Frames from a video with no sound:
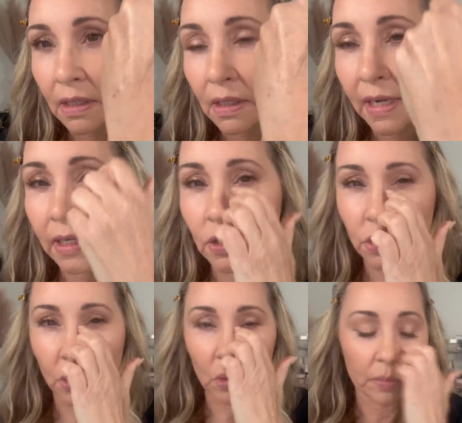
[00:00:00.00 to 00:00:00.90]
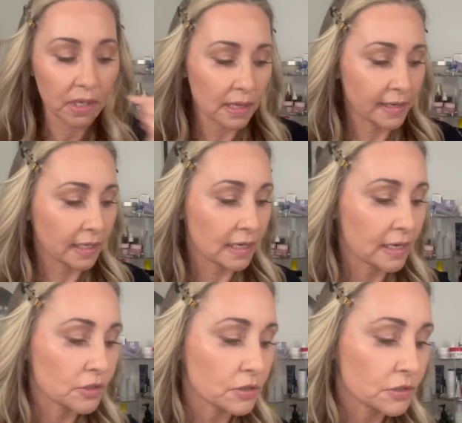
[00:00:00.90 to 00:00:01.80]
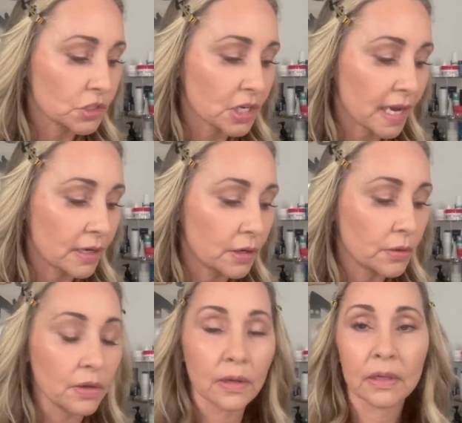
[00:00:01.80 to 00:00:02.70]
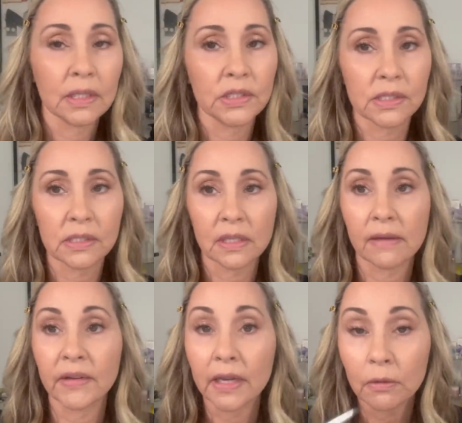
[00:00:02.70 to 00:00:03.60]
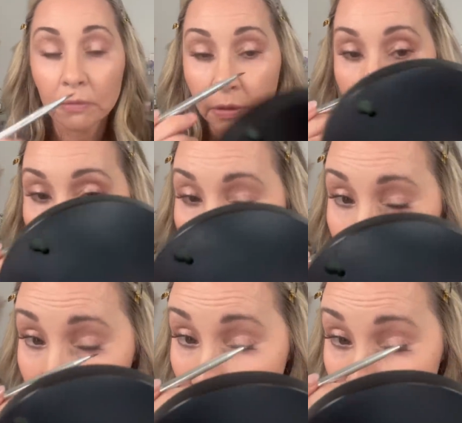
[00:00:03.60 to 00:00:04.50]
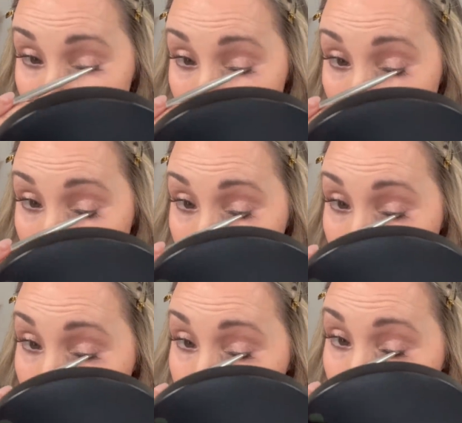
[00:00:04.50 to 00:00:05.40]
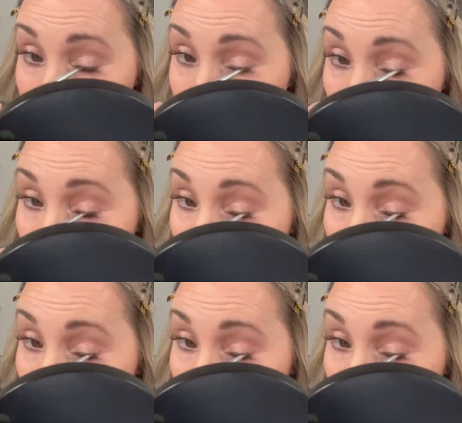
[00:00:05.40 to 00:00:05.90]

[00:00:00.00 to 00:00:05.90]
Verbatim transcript: kind of taupey, like a natural shadow? Just love it. It really does cast a natural shadow.